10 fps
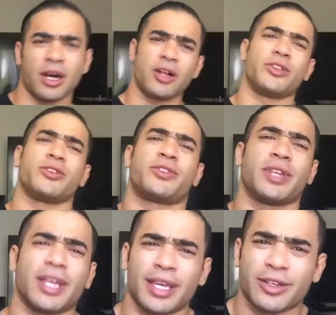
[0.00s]
Other
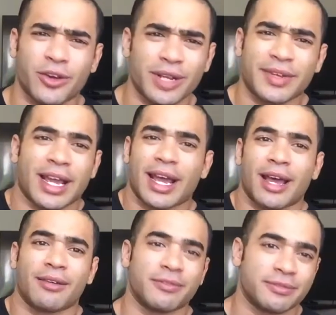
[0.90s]
thing, don't even
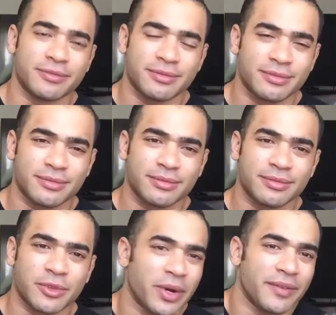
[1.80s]
have
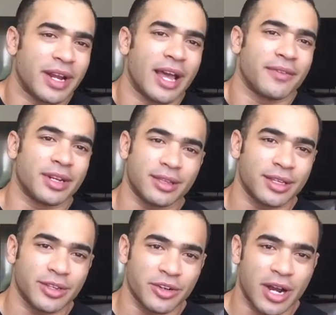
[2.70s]

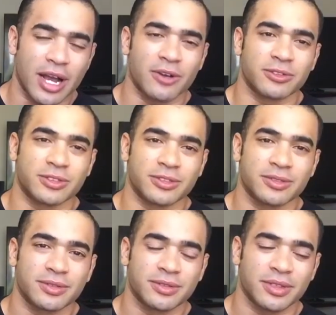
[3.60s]
anything in your house.
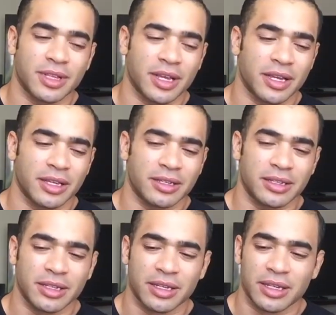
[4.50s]
Like
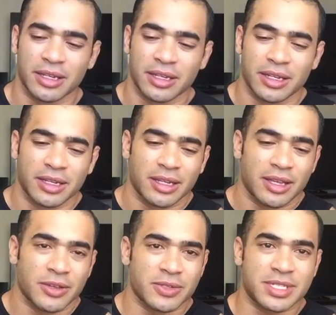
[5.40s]

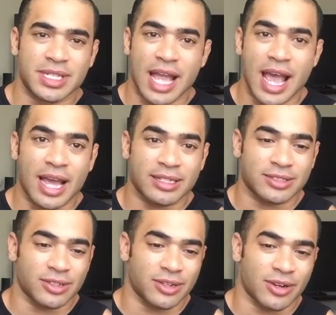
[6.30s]
those
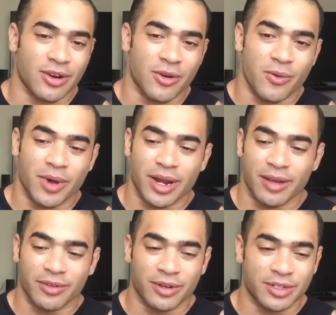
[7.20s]
snacks or
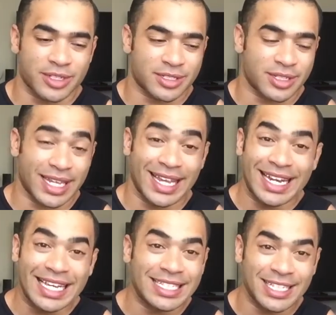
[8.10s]
whatever, just
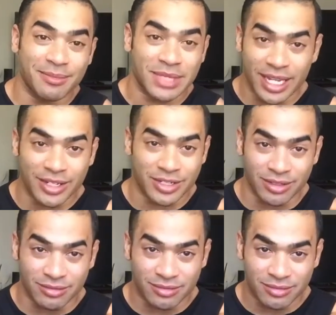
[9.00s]
any
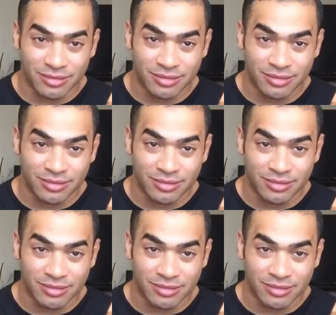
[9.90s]
temptation